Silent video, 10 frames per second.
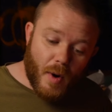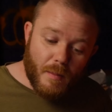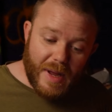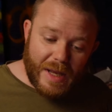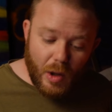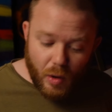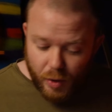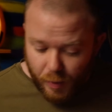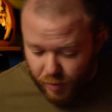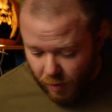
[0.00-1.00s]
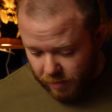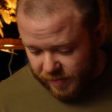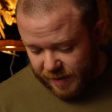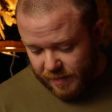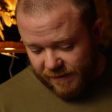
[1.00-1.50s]
on my lawn are
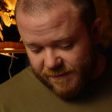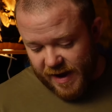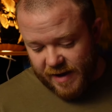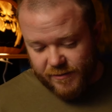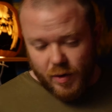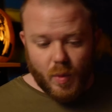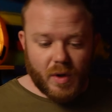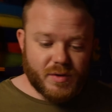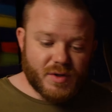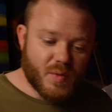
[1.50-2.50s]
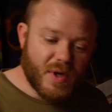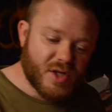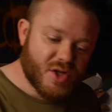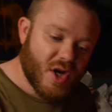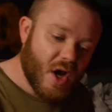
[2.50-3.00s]
probably my favourite ones,
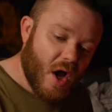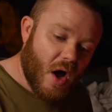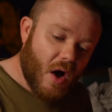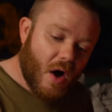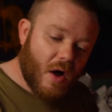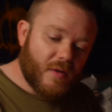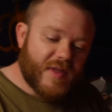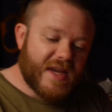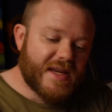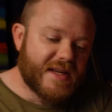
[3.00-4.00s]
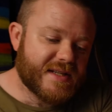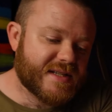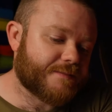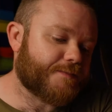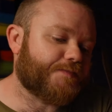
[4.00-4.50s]
which are
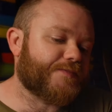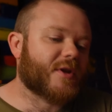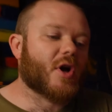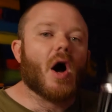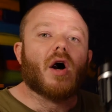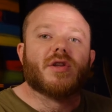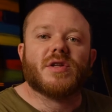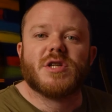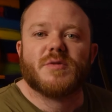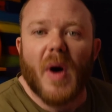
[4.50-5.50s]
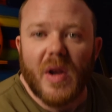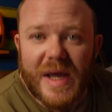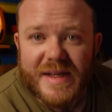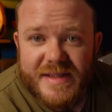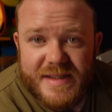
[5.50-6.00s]
these garden
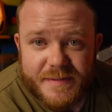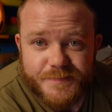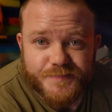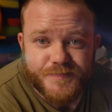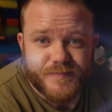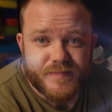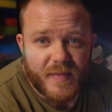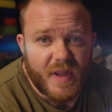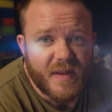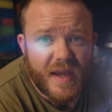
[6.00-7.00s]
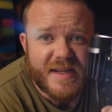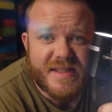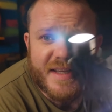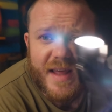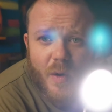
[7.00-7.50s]
spotlights. Like you can
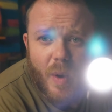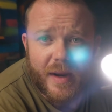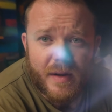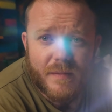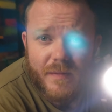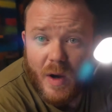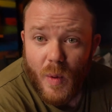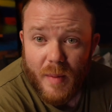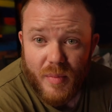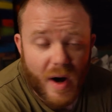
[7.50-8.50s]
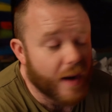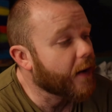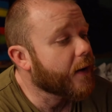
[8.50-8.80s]
see, they're quite bright.